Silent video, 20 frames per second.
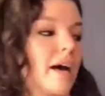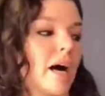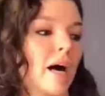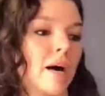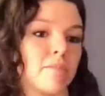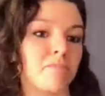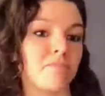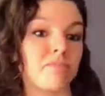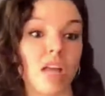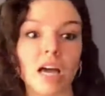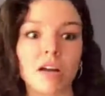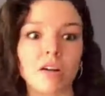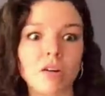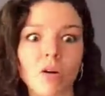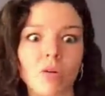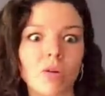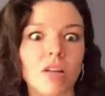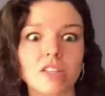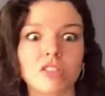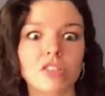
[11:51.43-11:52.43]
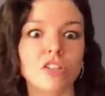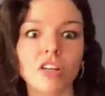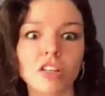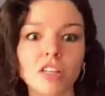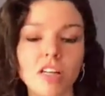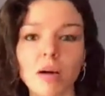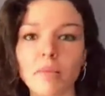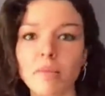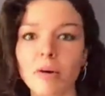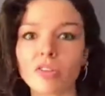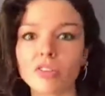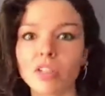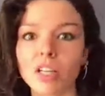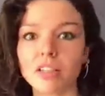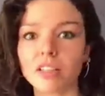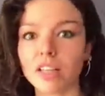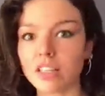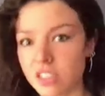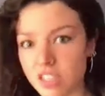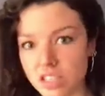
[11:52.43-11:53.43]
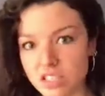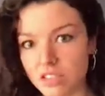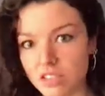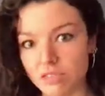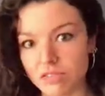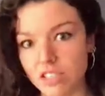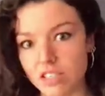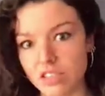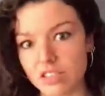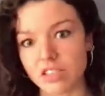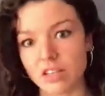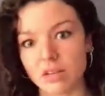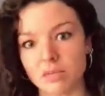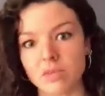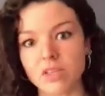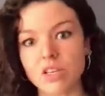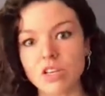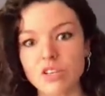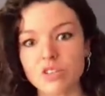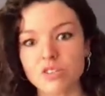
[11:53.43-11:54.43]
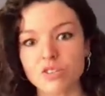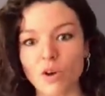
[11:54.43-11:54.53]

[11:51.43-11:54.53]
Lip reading: I don't know, let's learn about the digestive system.